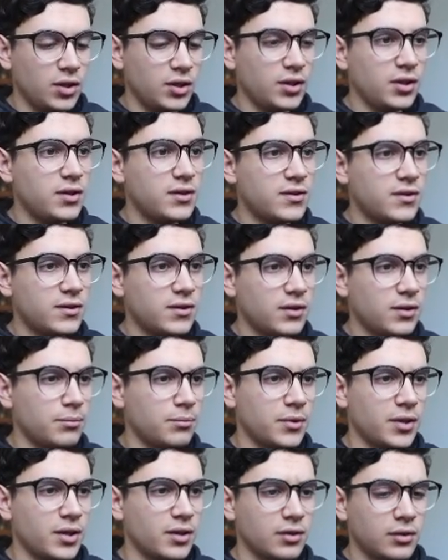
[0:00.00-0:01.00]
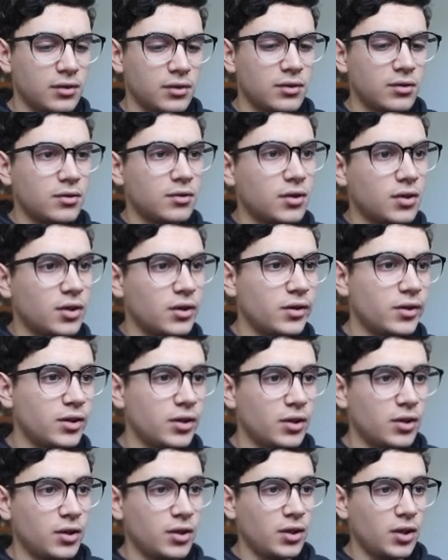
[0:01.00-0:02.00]
easymail.
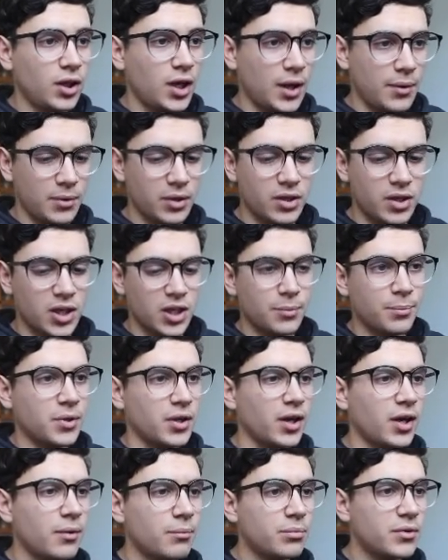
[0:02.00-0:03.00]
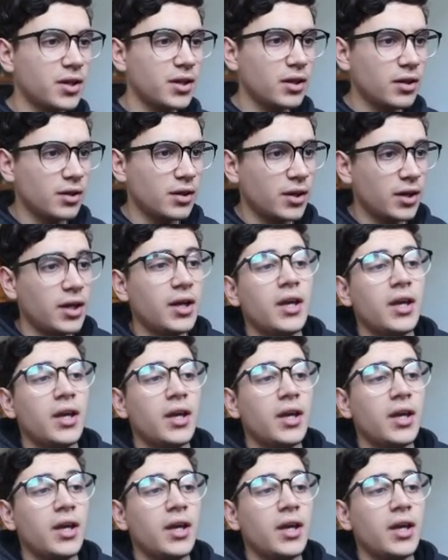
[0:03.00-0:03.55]
I'm gonna keep it empty.